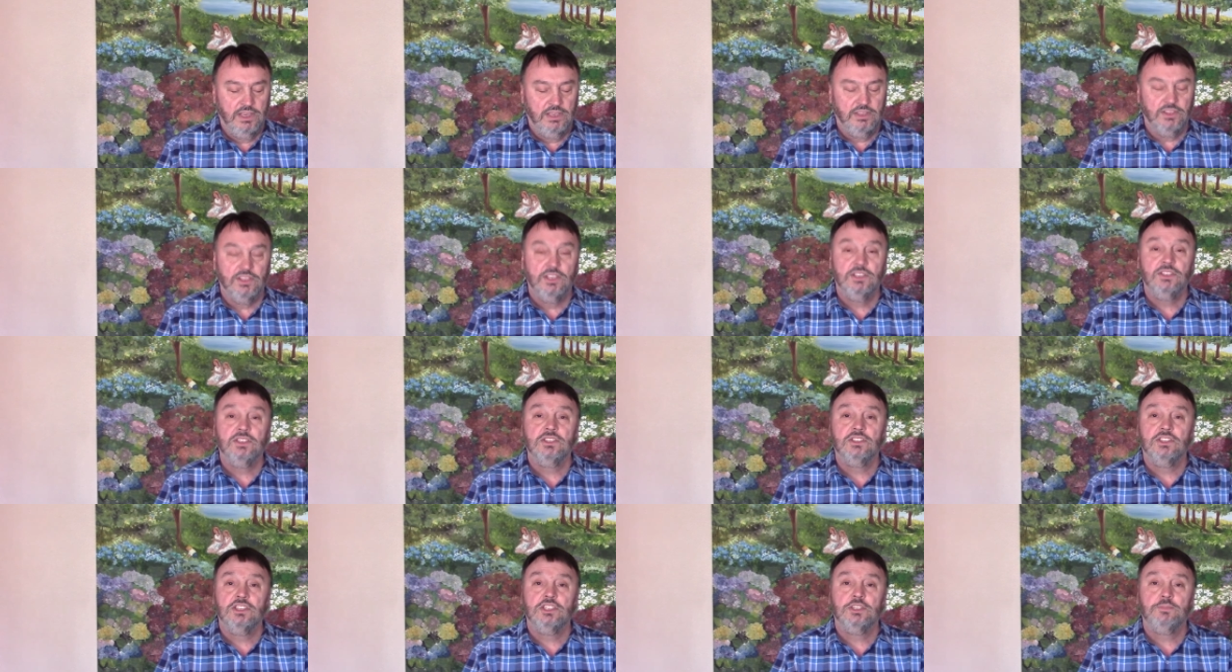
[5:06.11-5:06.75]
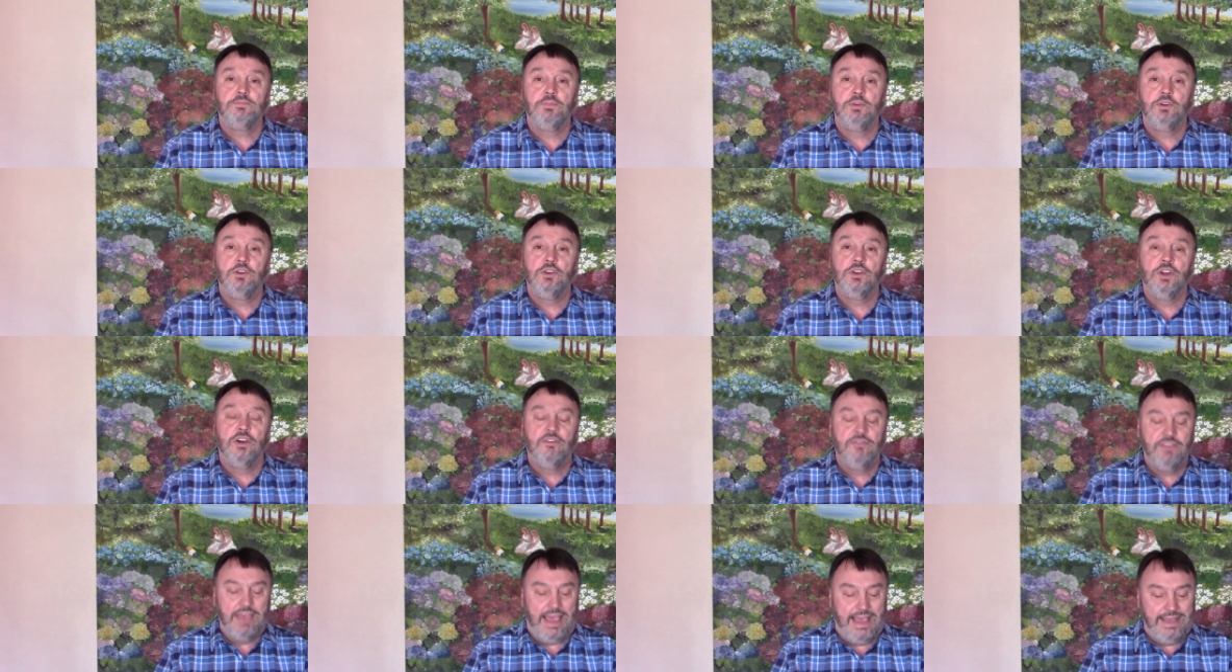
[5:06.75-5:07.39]
This is the spirit
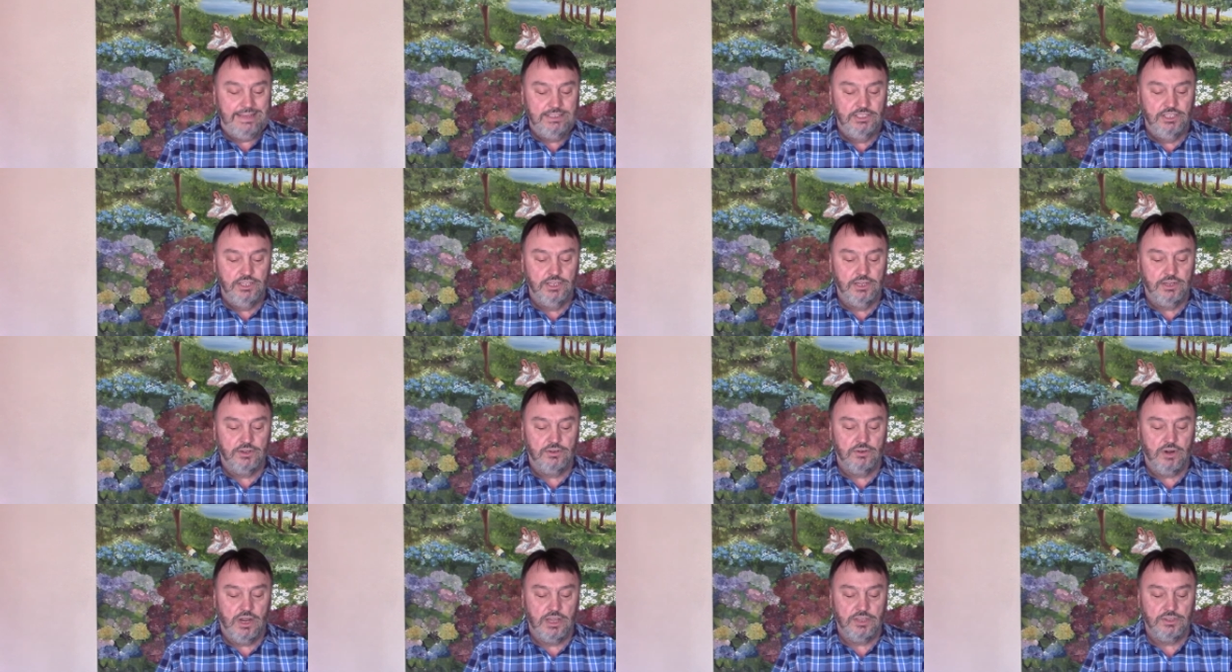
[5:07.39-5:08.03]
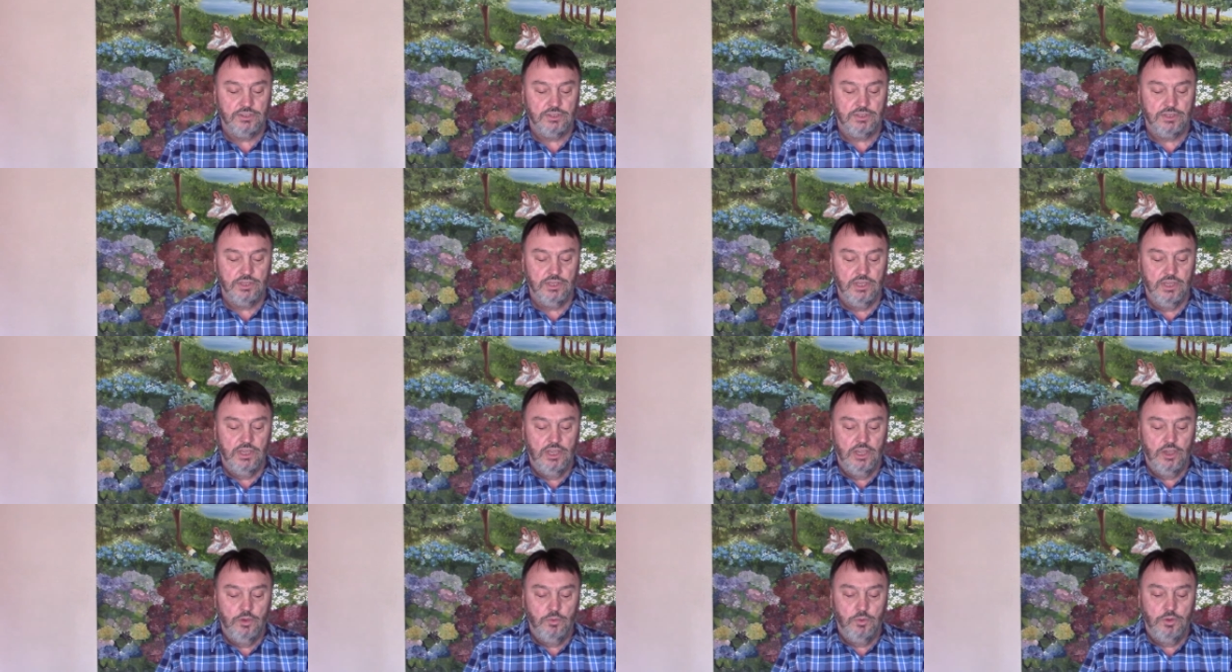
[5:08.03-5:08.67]
of the Antichrist,
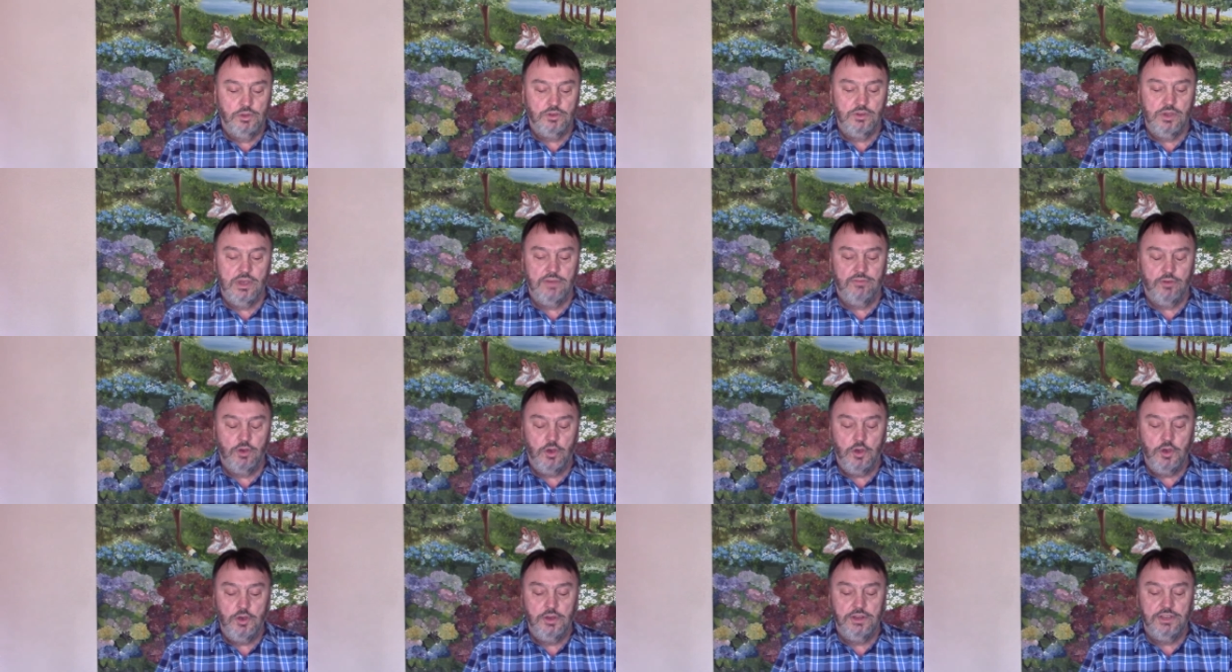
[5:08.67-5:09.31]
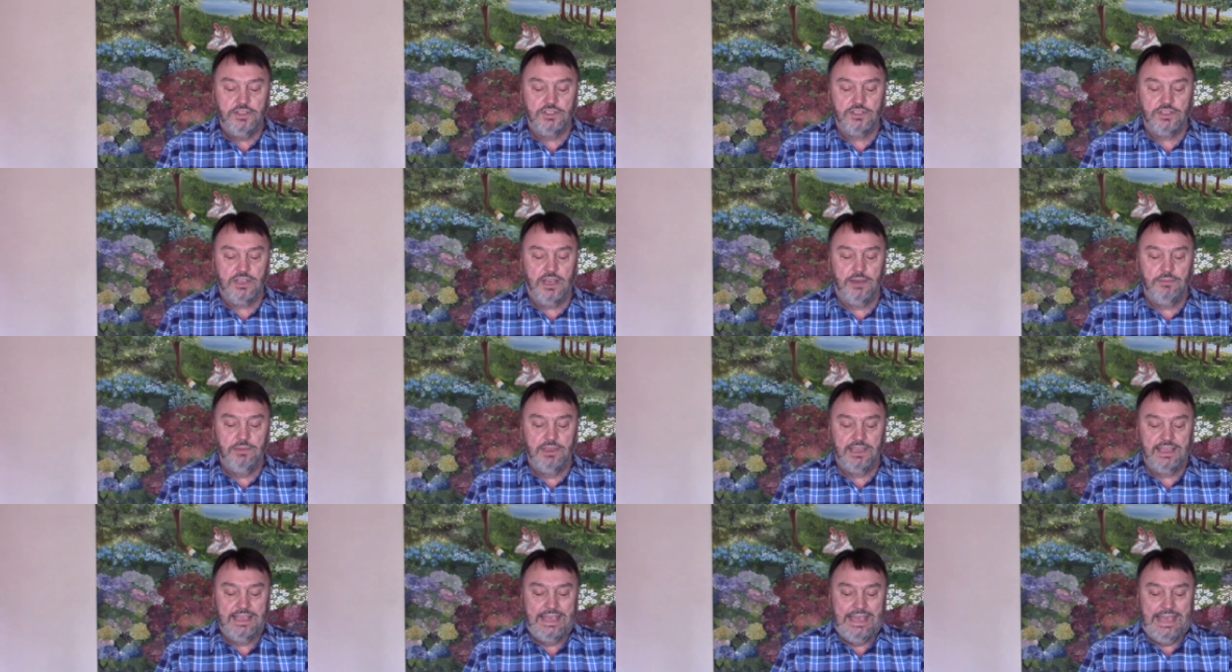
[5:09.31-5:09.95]
which you have heard is
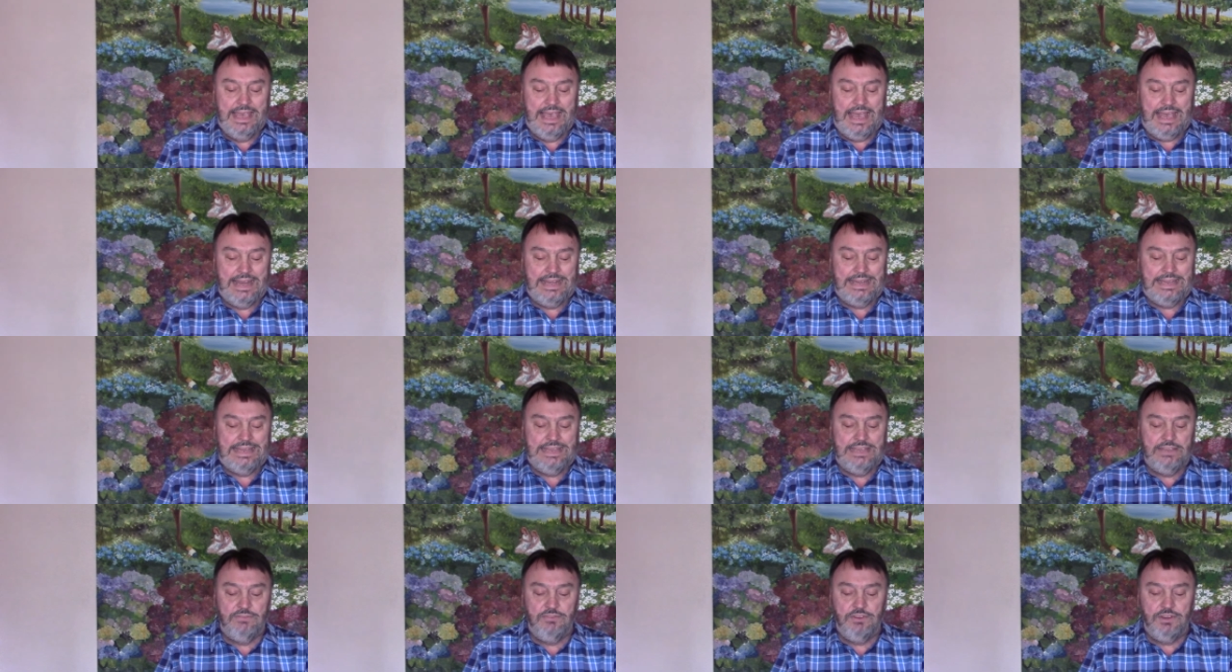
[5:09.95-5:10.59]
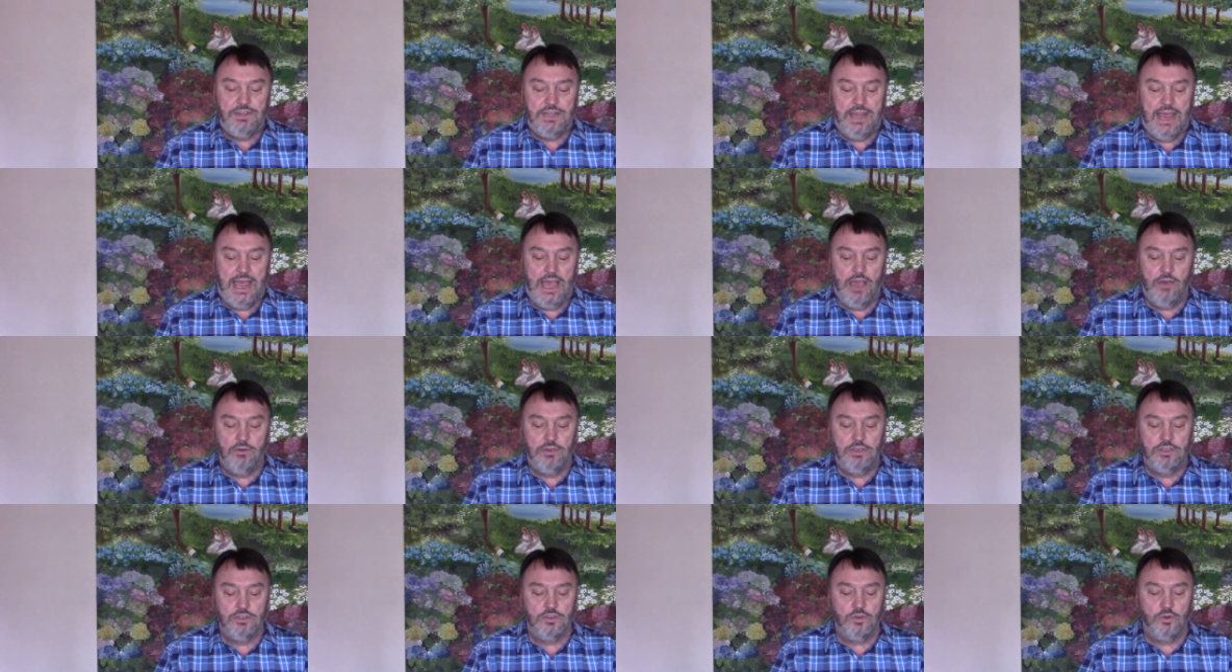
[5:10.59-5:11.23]
coming and even
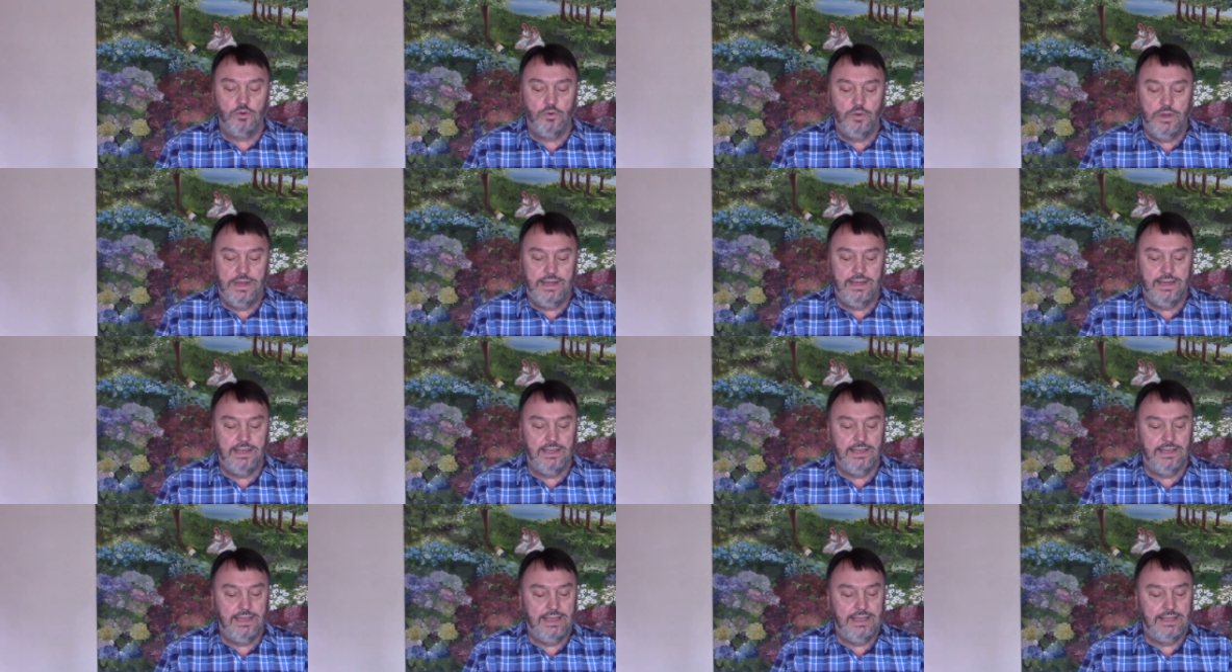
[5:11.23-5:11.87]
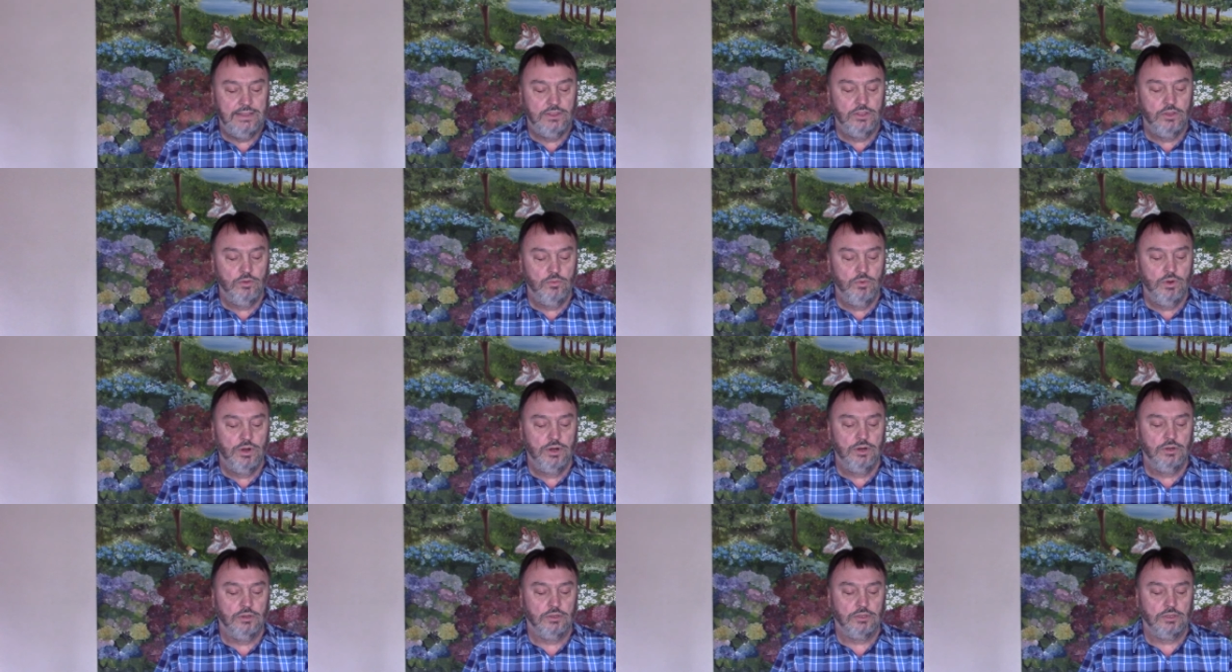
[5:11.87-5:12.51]
now is already in the
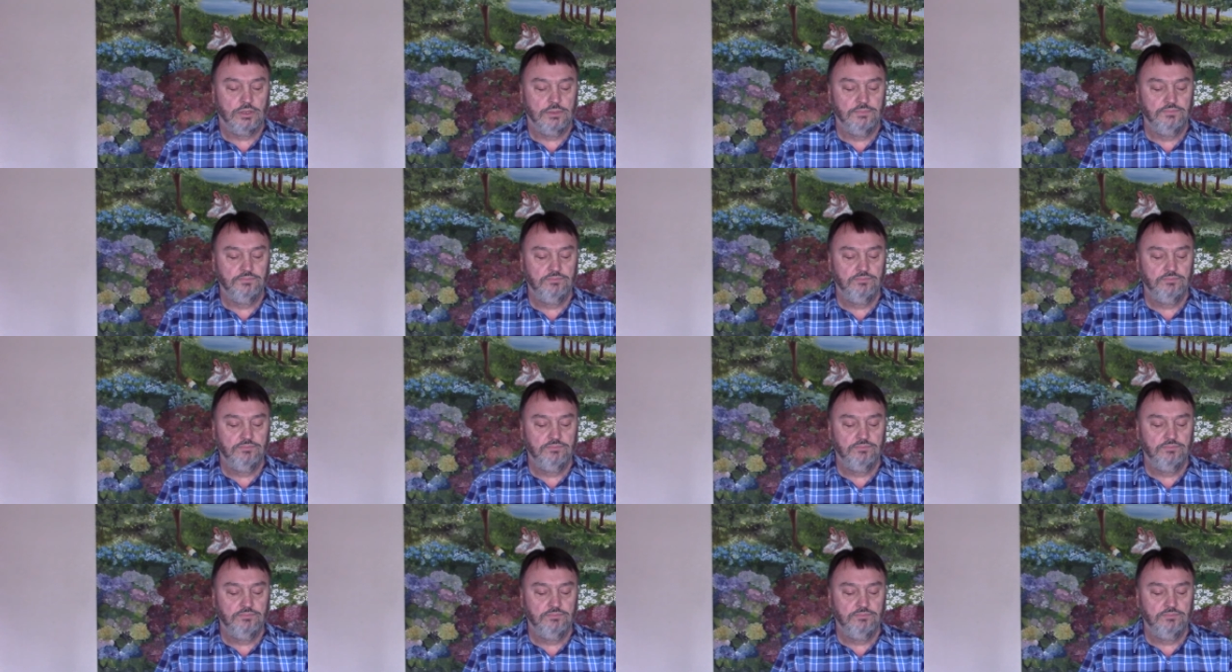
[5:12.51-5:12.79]
world.